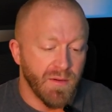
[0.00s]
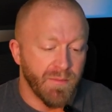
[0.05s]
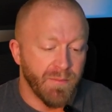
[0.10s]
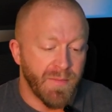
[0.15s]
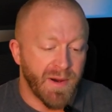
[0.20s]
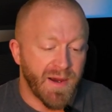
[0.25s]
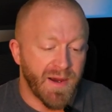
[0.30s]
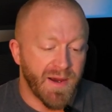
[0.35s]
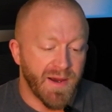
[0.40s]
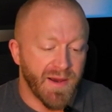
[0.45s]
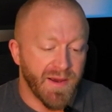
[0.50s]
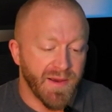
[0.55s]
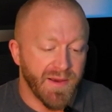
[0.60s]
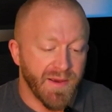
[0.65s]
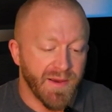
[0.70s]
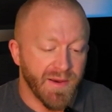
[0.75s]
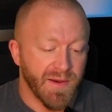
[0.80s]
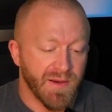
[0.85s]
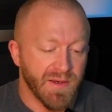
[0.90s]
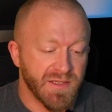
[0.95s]

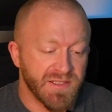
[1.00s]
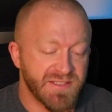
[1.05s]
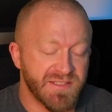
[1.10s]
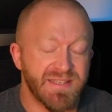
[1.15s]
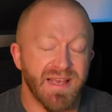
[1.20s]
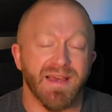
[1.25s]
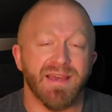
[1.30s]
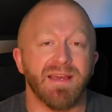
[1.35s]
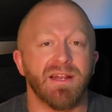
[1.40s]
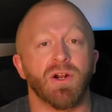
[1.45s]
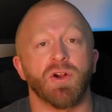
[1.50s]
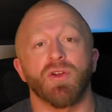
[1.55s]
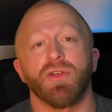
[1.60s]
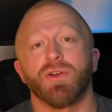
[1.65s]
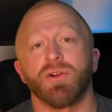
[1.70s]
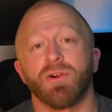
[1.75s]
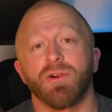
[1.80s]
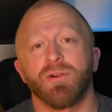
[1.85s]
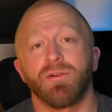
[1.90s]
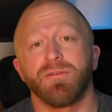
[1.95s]
my second or
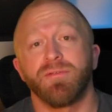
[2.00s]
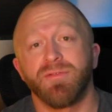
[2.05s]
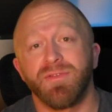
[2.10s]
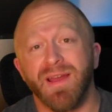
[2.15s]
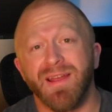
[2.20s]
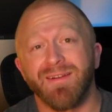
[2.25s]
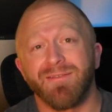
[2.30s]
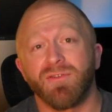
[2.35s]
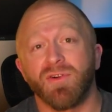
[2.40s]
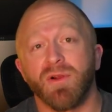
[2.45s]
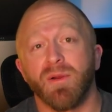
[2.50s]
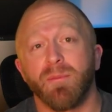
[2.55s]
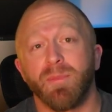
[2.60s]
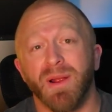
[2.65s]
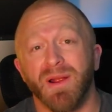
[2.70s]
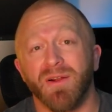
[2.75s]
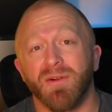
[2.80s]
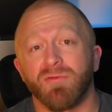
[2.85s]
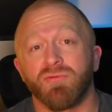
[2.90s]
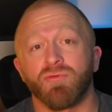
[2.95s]
third favorite
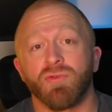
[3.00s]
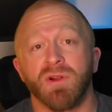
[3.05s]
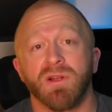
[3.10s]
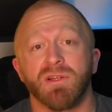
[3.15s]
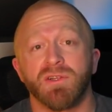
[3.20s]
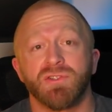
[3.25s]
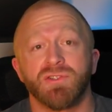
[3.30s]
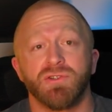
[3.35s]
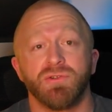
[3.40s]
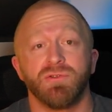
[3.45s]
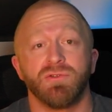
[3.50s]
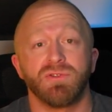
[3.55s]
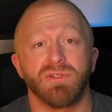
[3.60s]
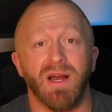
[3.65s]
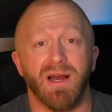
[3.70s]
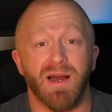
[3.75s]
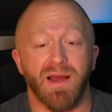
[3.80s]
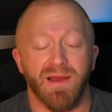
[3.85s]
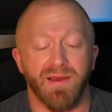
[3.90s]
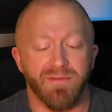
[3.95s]
pair of running shoes
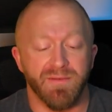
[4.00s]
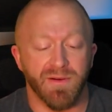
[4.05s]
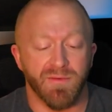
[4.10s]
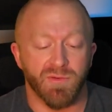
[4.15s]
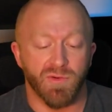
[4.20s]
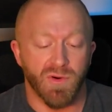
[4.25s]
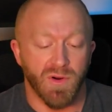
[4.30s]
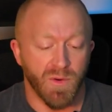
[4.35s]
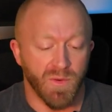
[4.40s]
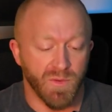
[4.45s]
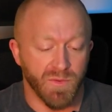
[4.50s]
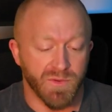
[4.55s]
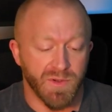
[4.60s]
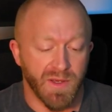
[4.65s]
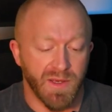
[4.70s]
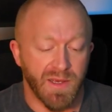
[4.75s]
I have ever owned.